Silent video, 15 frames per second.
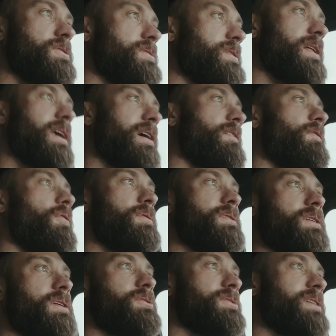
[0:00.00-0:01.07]
You can get like a
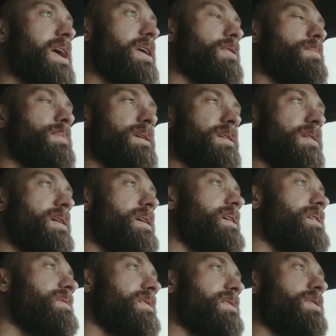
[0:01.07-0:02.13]
fourteen hundred calorie meal,
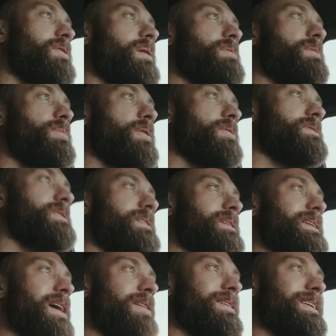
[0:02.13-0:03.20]
sixty grams of protein,
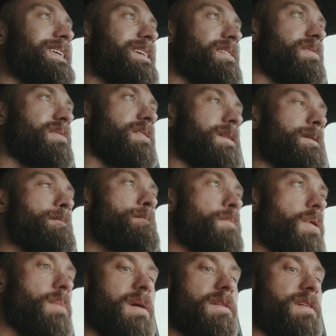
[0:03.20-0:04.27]
down easily.
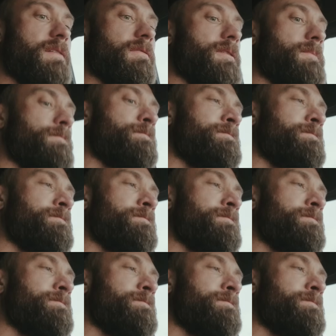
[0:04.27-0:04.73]
One of my favorites.